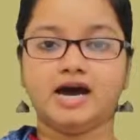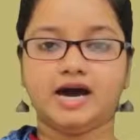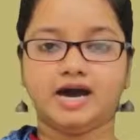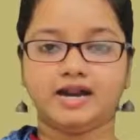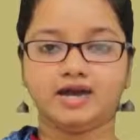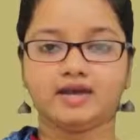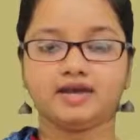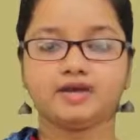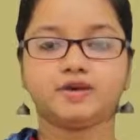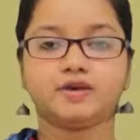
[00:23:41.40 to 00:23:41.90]

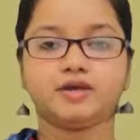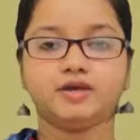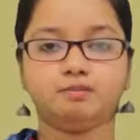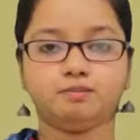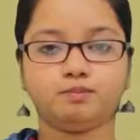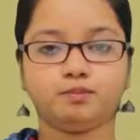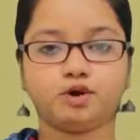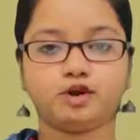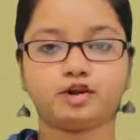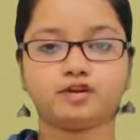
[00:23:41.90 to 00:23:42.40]
Another
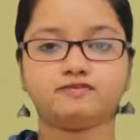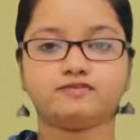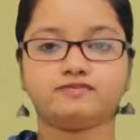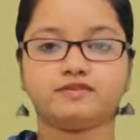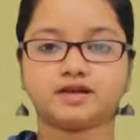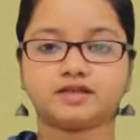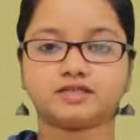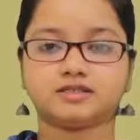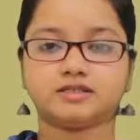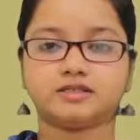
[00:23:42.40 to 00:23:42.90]
important
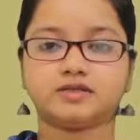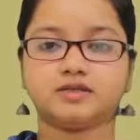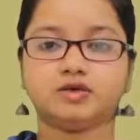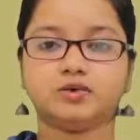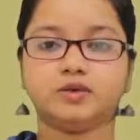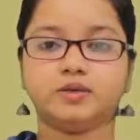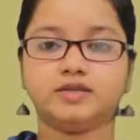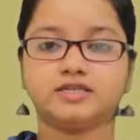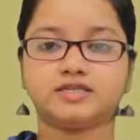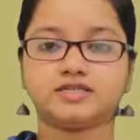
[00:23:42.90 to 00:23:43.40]
factor
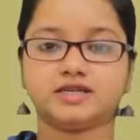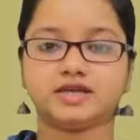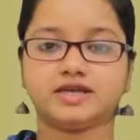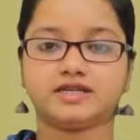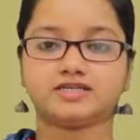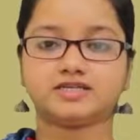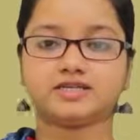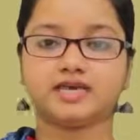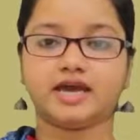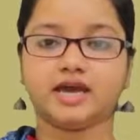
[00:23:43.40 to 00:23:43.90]
which
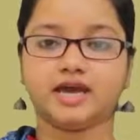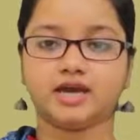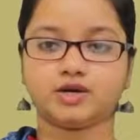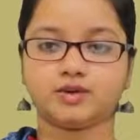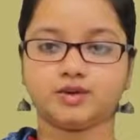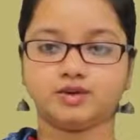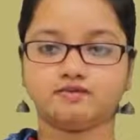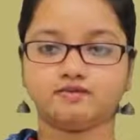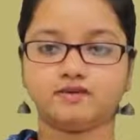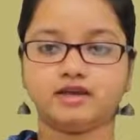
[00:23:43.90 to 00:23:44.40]
has
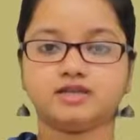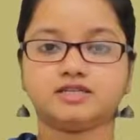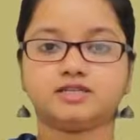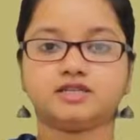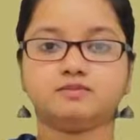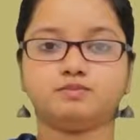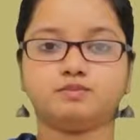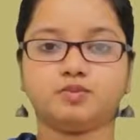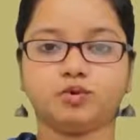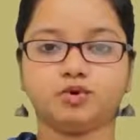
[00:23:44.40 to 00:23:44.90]

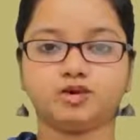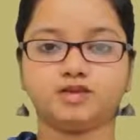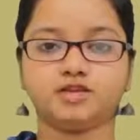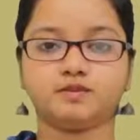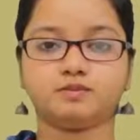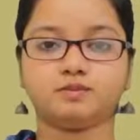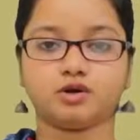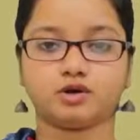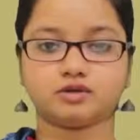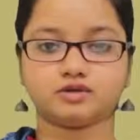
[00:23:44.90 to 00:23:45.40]
aggravated both the
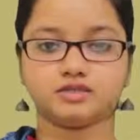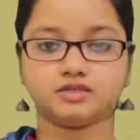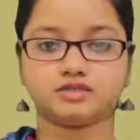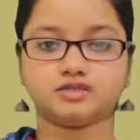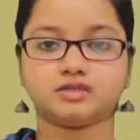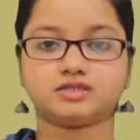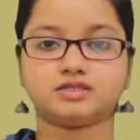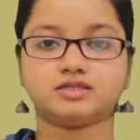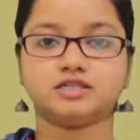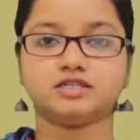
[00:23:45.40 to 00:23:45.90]

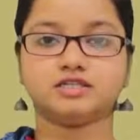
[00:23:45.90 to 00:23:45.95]
processes